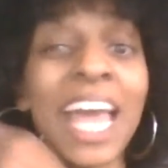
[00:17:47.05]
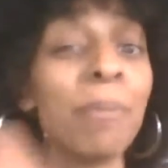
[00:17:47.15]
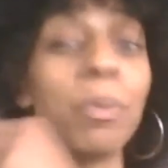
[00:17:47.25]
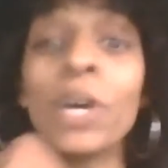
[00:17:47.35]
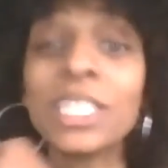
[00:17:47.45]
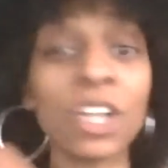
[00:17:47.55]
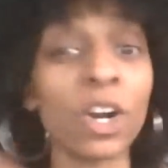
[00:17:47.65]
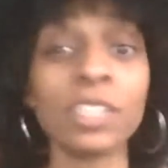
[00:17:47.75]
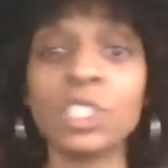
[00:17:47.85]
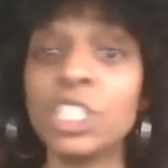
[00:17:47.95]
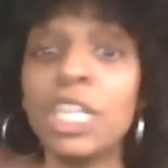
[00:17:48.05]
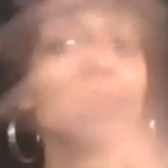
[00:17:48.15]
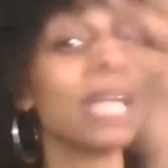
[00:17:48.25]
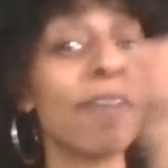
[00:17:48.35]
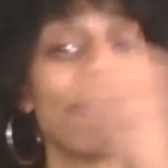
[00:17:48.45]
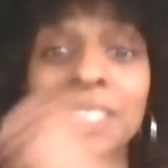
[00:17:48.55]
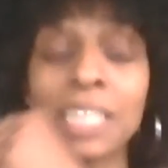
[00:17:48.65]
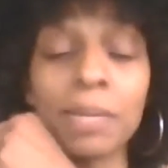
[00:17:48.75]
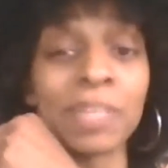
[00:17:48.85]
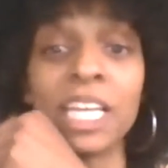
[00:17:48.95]
and poisoned or jumped off of
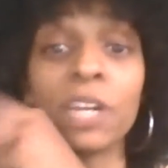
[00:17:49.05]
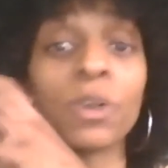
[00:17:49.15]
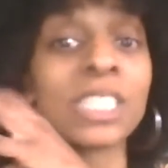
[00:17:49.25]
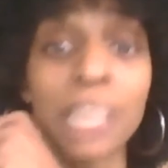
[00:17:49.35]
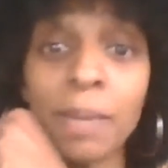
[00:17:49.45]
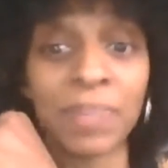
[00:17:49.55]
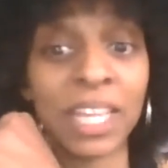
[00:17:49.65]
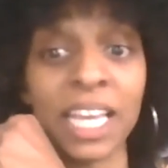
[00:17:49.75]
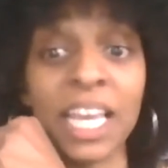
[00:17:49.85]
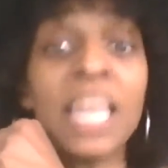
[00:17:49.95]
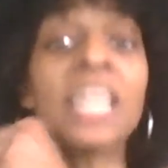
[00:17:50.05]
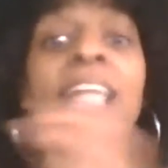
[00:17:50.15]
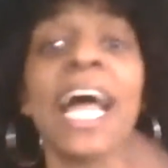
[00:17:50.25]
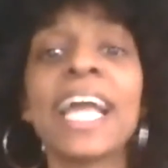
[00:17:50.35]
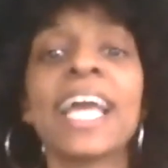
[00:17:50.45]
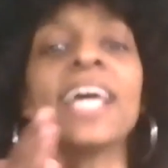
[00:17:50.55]
something or something. Like